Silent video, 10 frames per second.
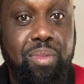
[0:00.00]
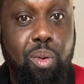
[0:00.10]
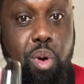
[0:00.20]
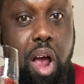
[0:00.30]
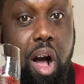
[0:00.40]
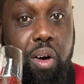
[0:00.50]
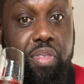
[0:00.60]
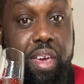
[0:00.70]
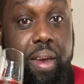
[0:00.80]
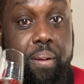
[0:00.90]
We're all
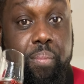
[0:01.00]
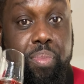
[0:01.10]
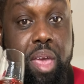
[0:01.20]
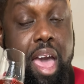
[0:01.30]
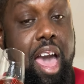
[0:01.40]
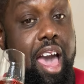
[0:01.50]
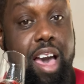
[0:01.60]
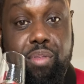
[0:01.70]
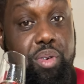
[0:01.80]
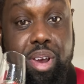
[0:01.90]
there.
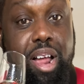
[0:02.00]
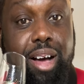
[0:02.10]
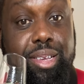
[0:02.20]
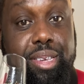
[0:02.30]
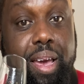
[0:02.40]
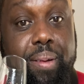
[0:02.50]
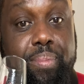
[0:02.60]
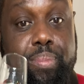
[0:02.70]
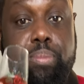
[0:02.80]
Have a great holiday.